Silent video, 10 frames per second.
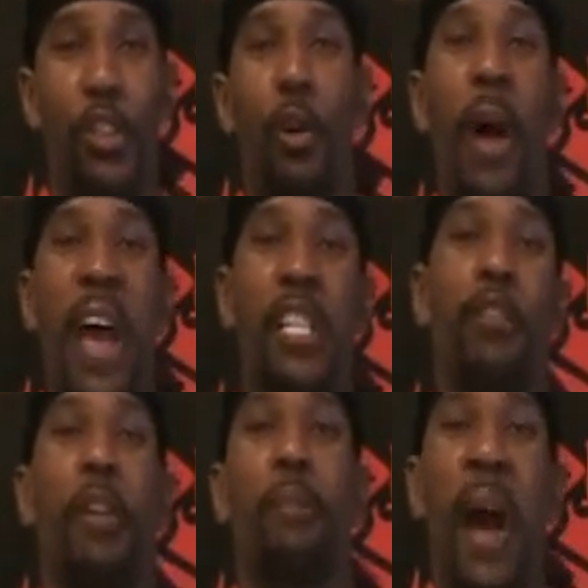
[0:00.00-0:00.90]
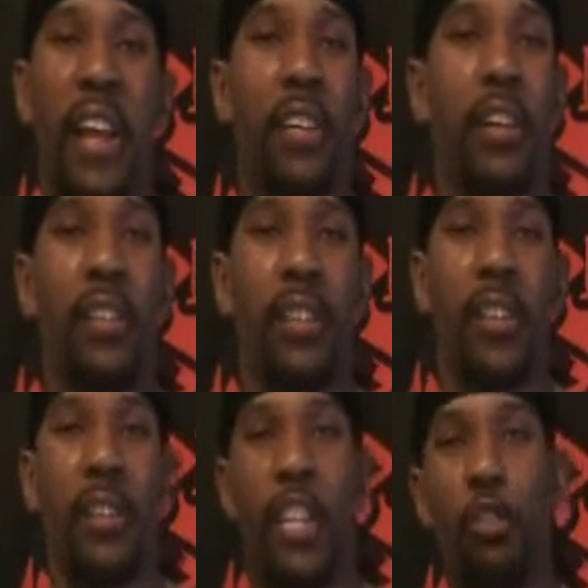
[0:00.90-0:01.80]
So as a reminder,
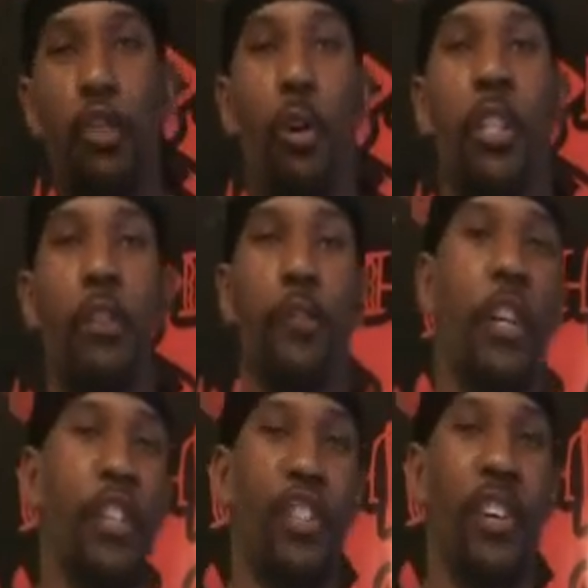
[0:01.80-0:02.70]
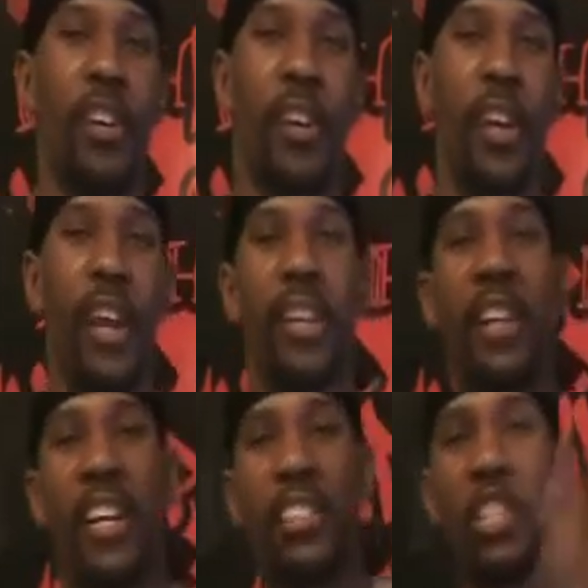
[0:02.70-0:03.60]
let's roll this footage, and
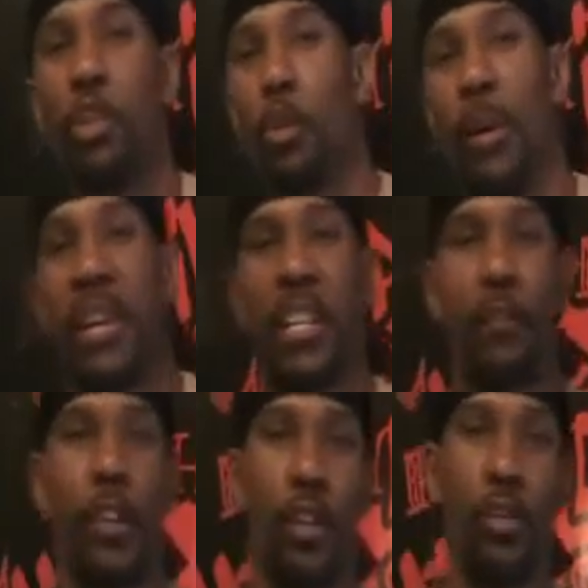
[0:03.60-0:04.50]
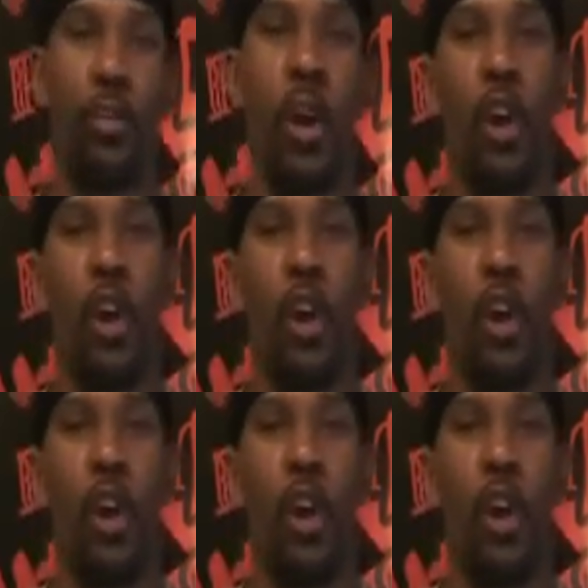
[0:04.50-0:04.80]
then I'll see you on my next video.